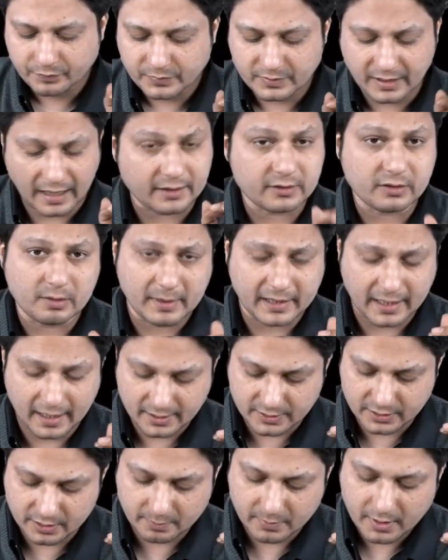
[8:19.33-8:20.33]
That is a
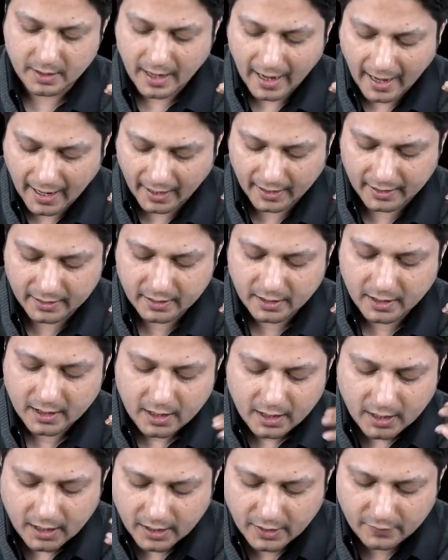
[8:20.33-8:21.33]
mechanism. And
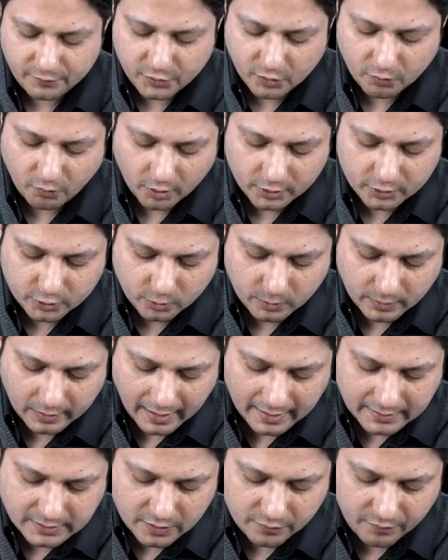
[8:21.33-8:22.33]
if you want to
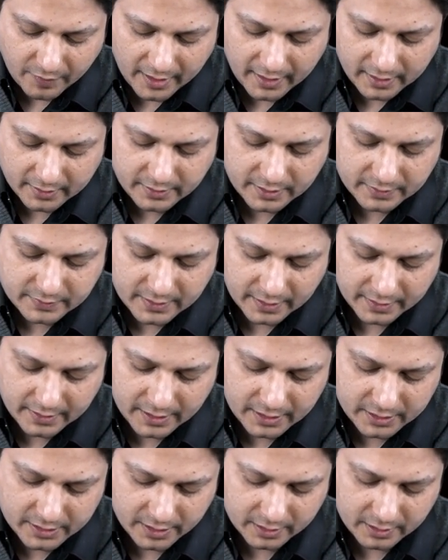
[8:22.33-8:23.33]
classify this
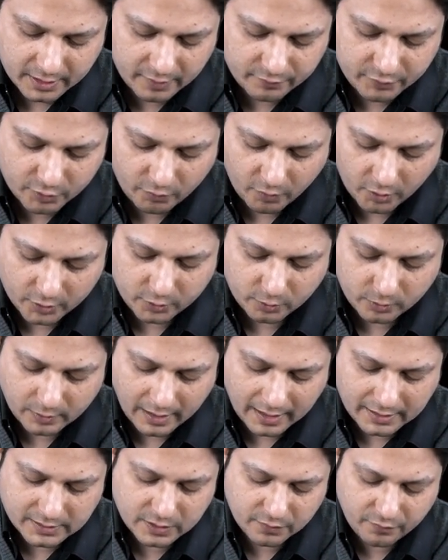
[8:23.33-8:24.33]
condition, if you want to
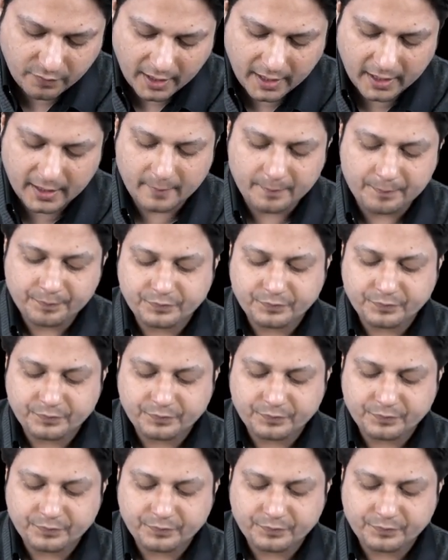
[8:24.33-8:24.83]
classify